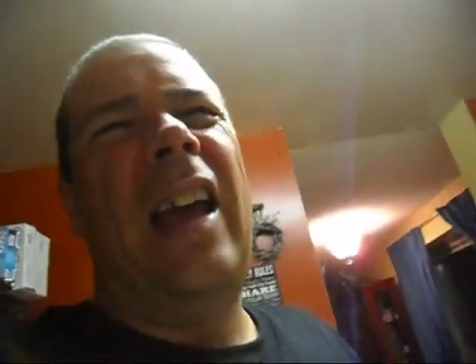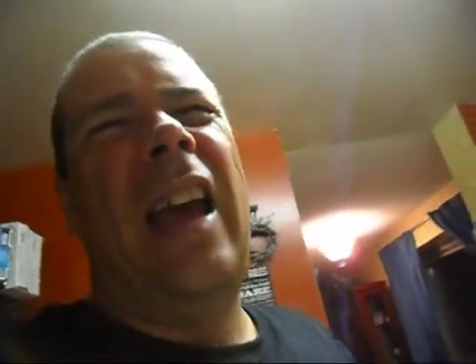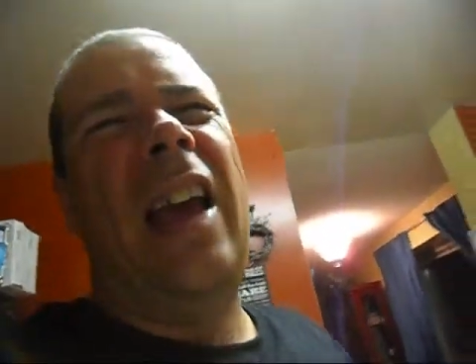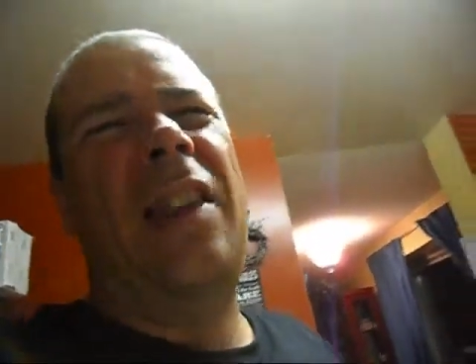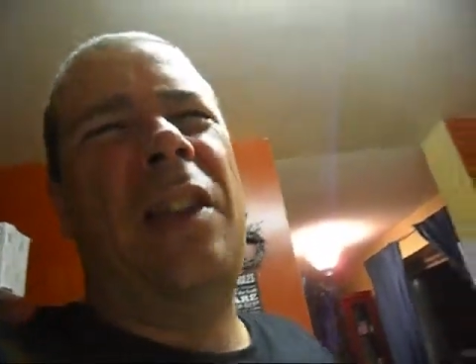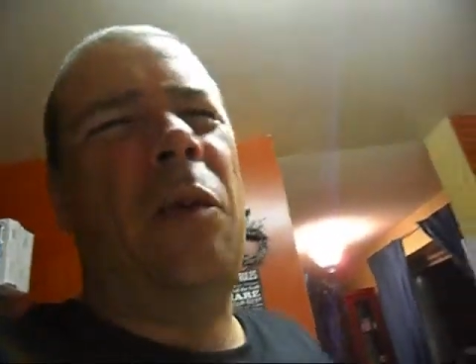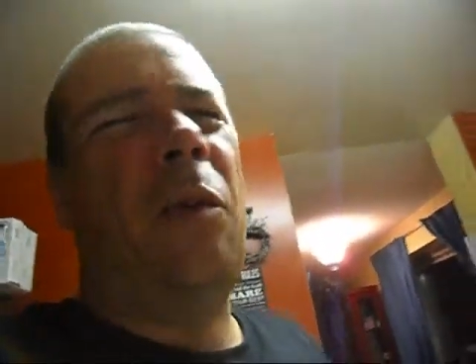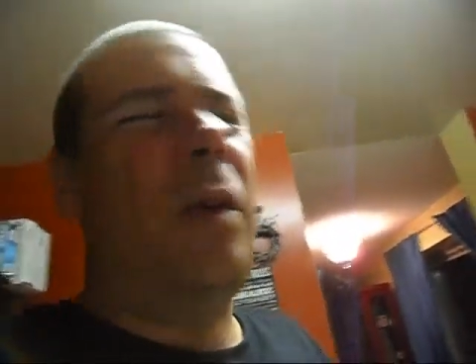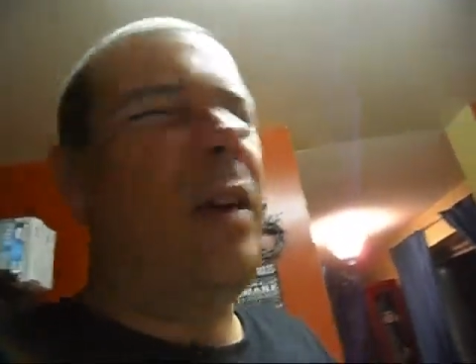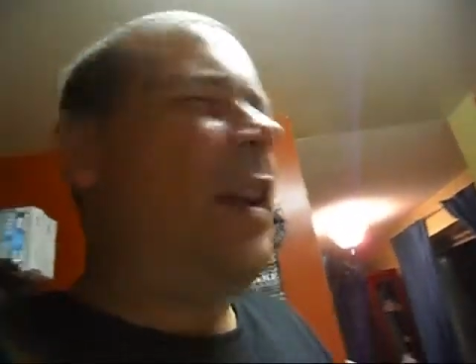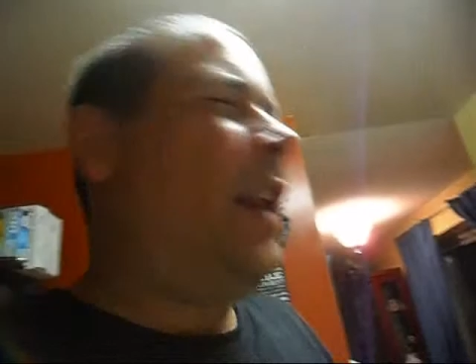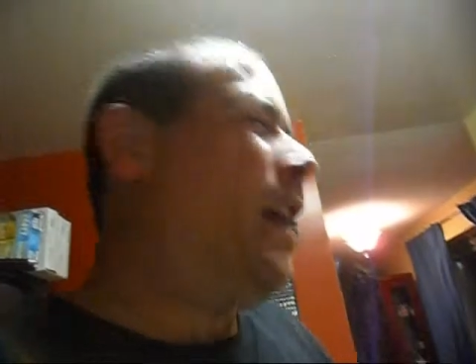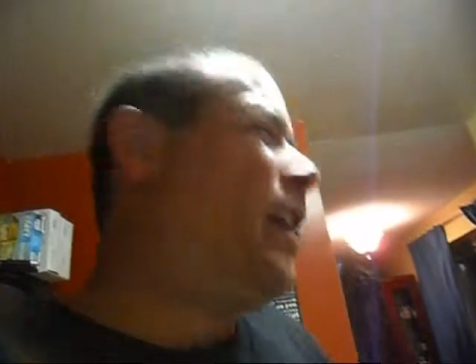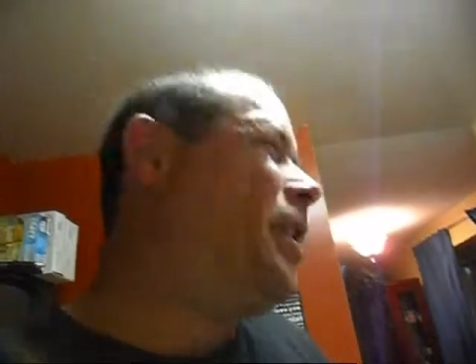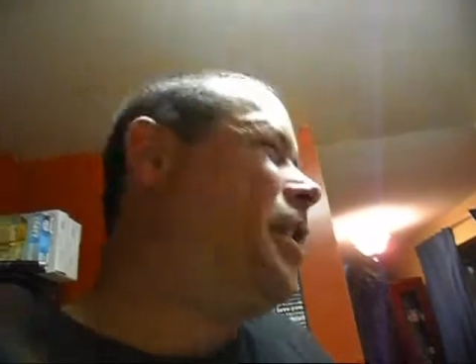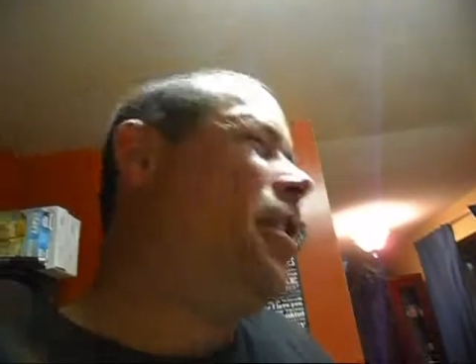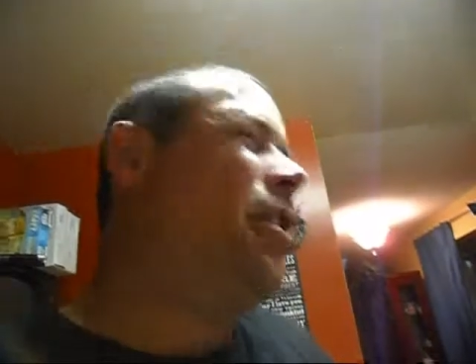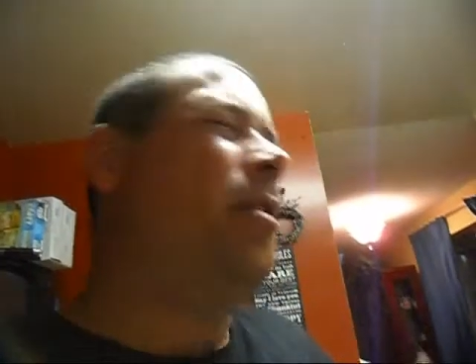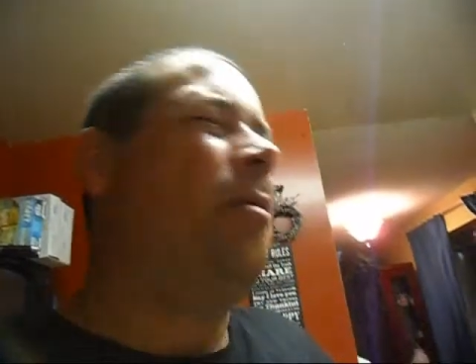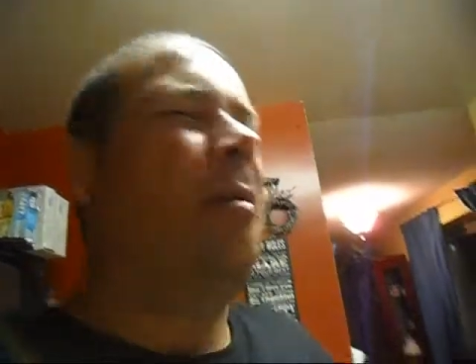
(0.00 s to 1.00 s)
And the one
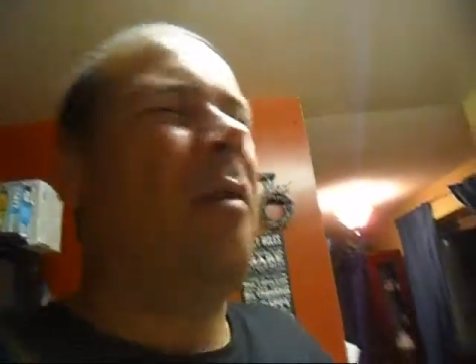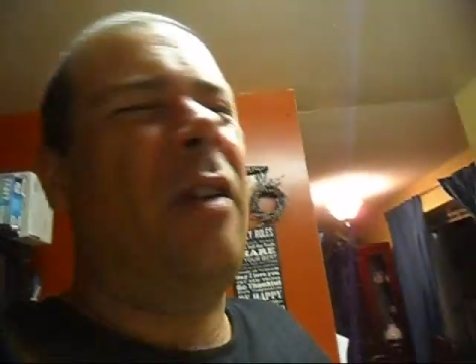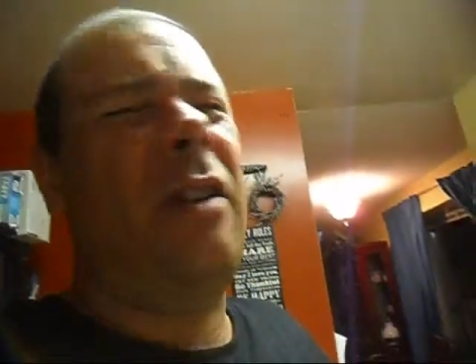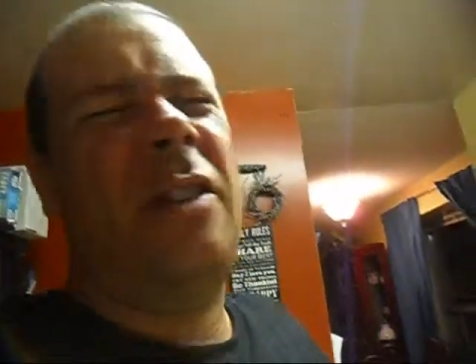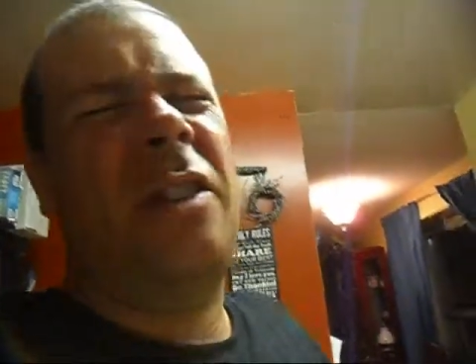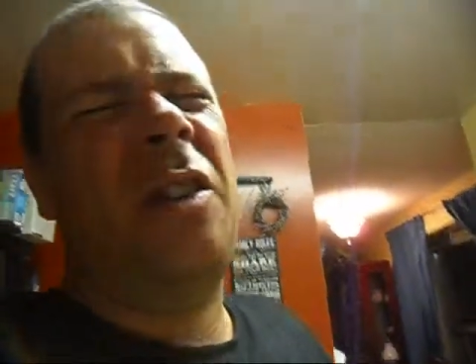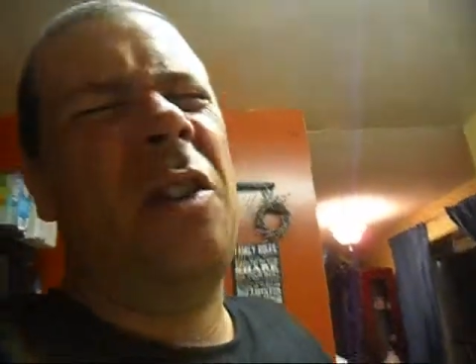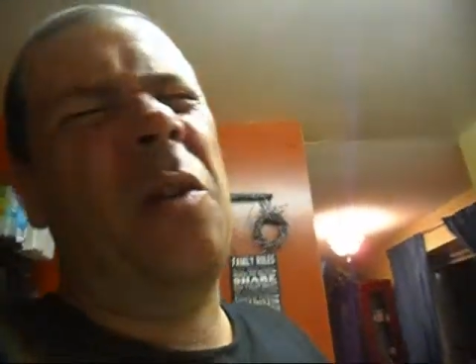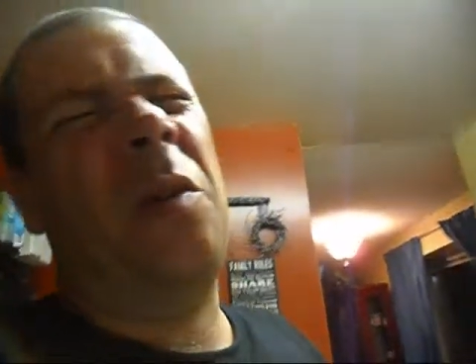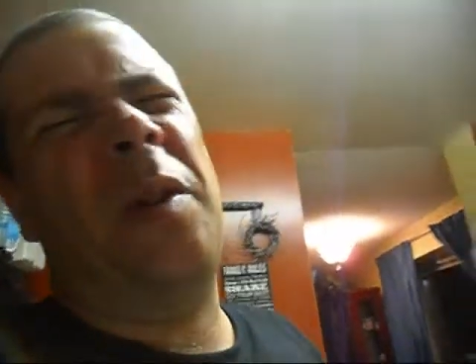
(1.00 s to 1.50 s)
next to them is